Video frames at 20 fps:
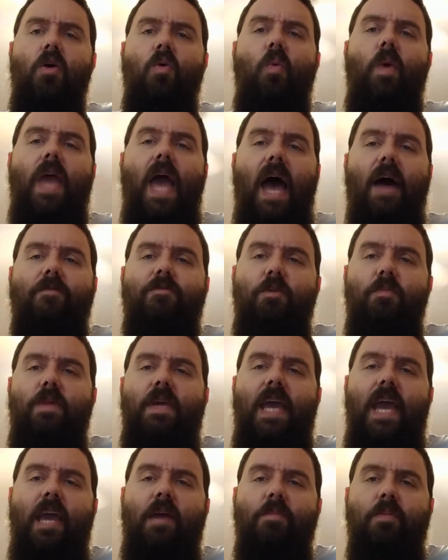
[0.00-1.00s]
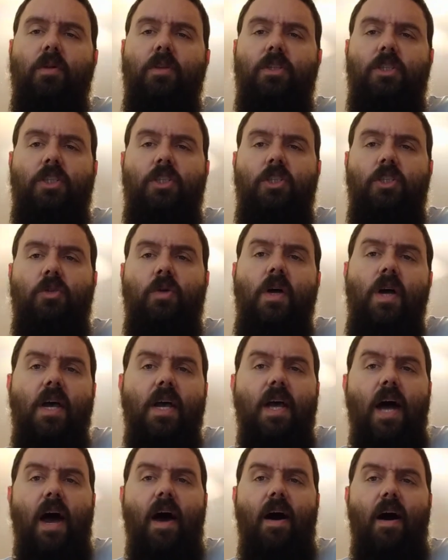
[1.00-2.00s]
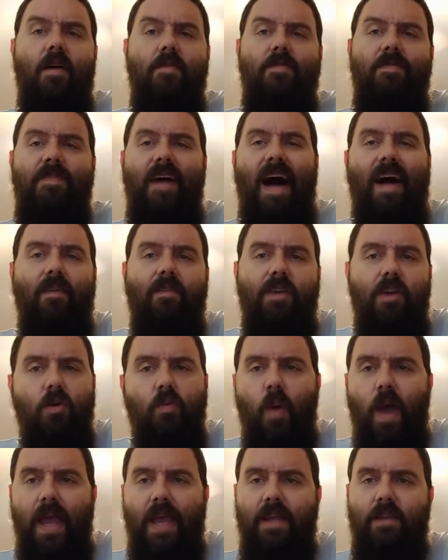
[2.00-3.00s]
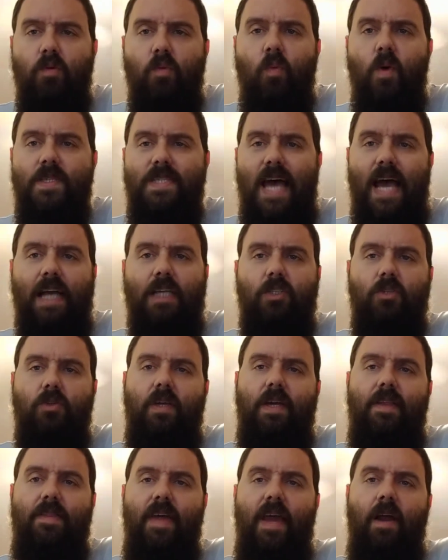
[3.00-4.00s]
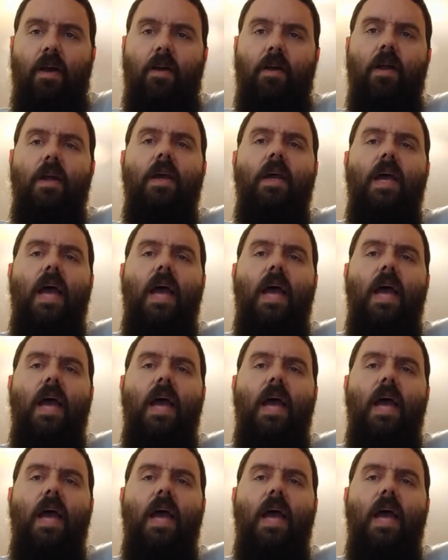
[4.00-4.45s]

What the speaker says: We have to be able to evaluate what's actually there.